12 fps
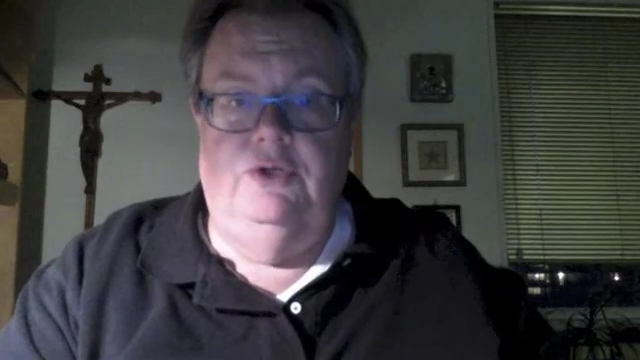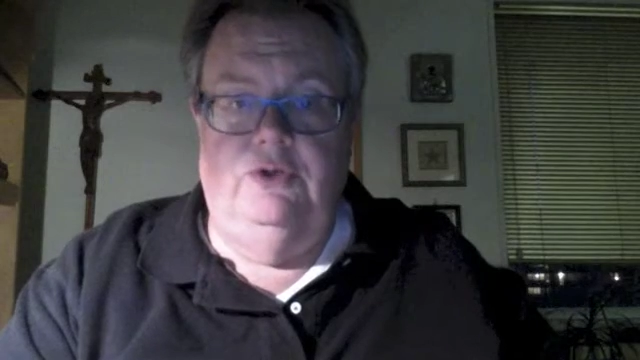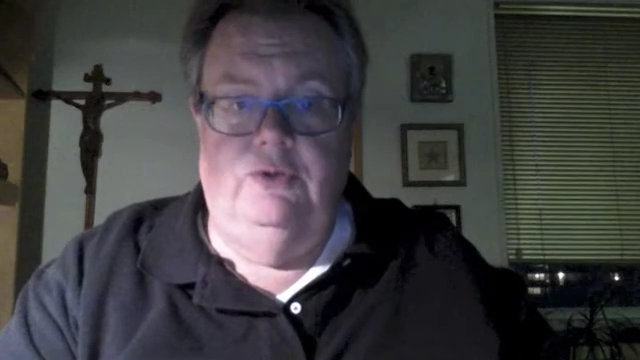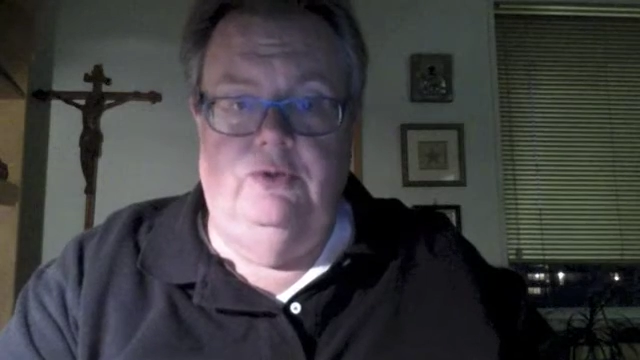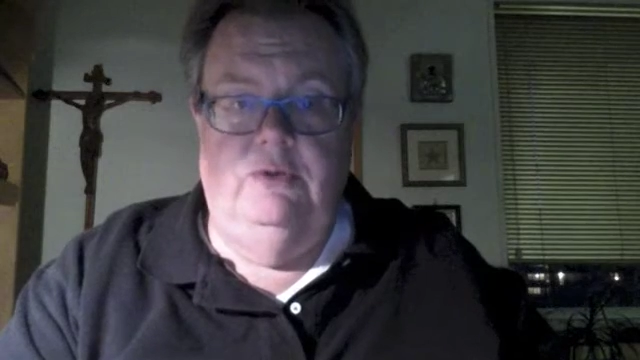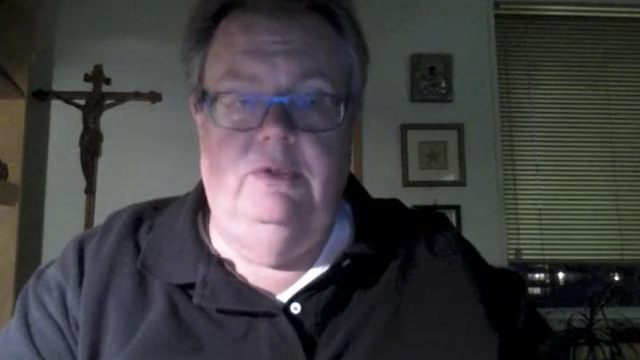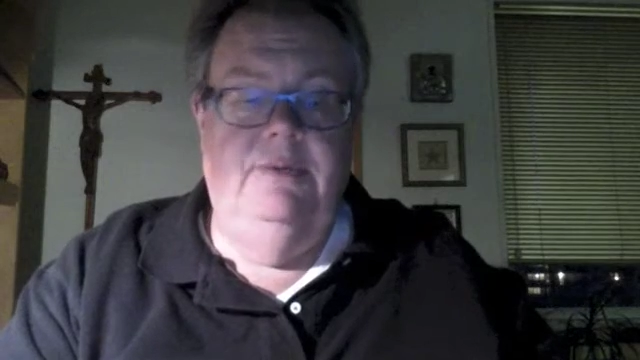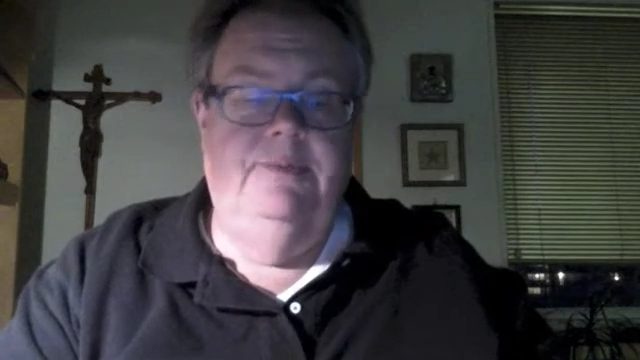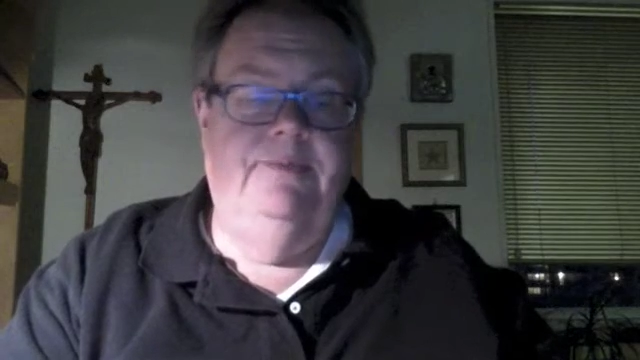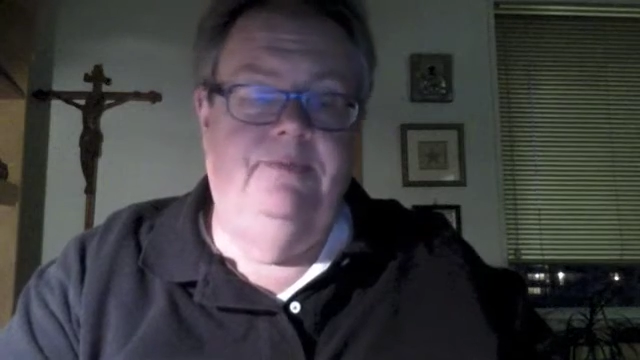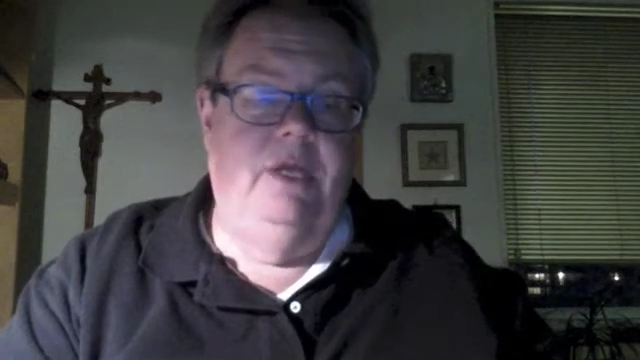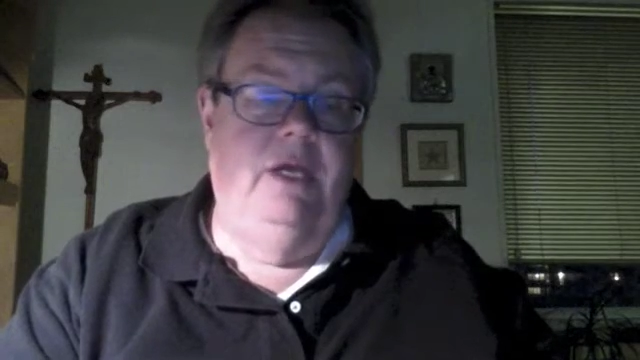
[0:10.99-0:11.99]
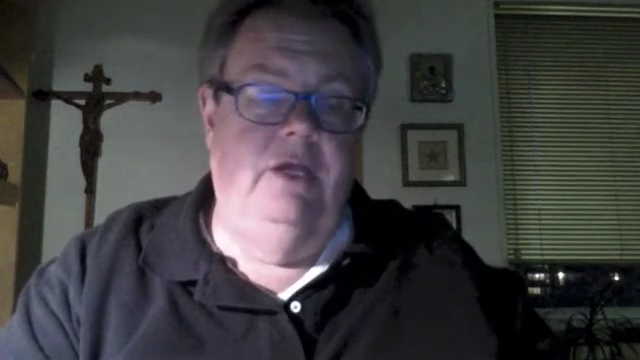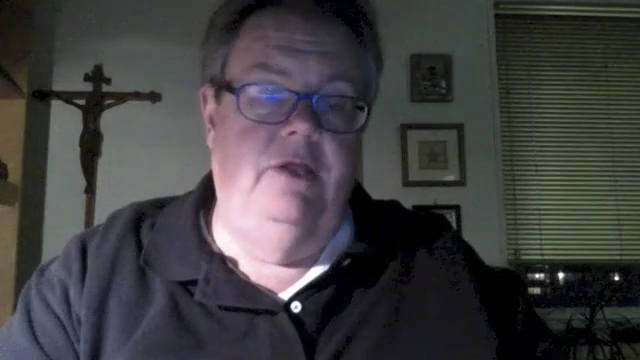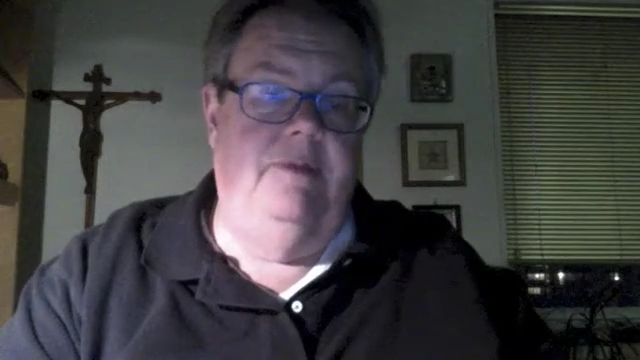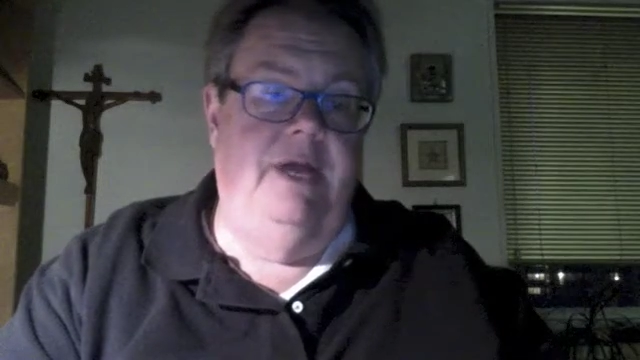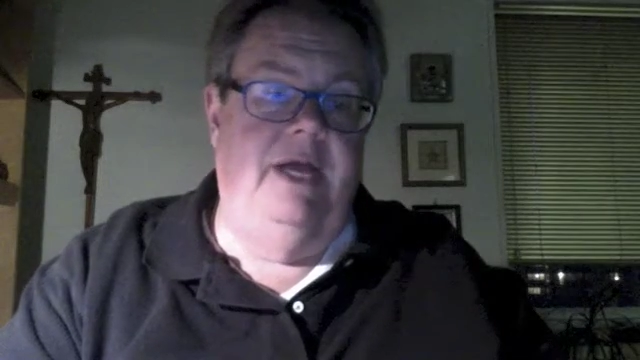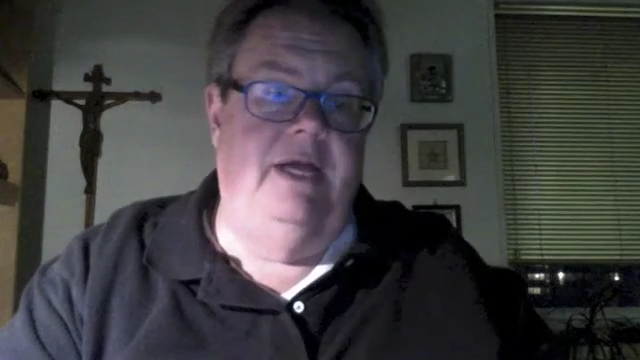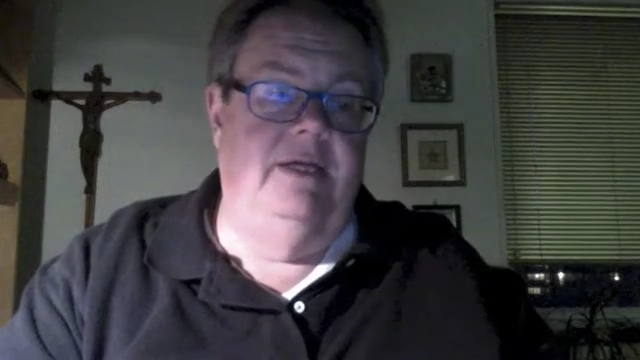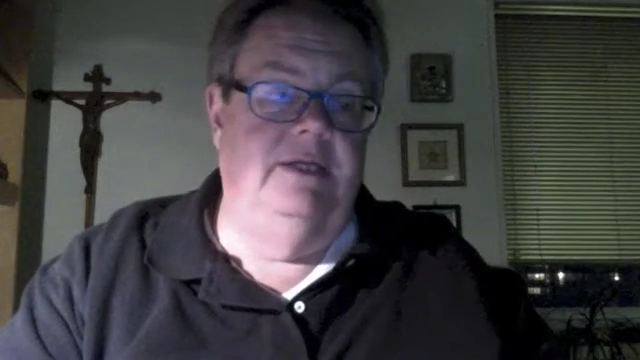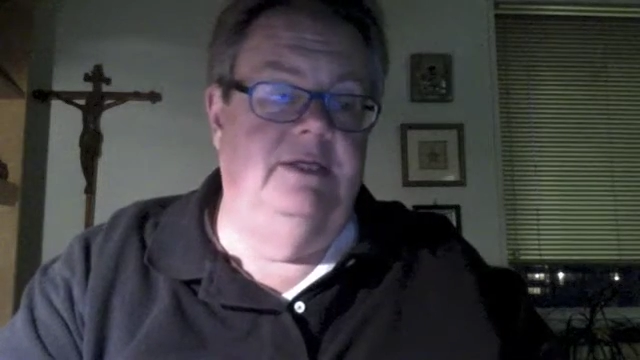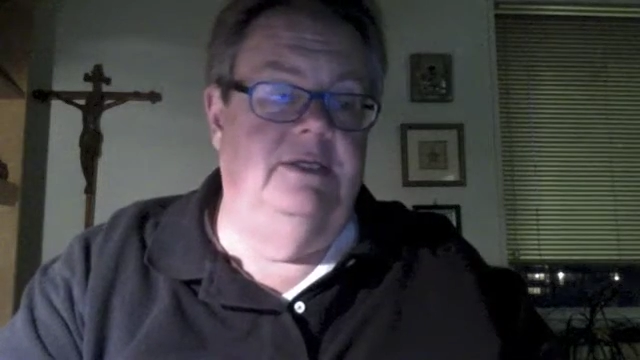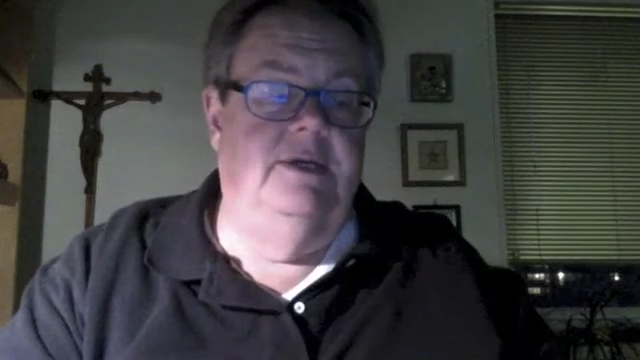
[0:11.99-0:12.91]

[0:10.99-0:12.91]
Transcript: to in the past.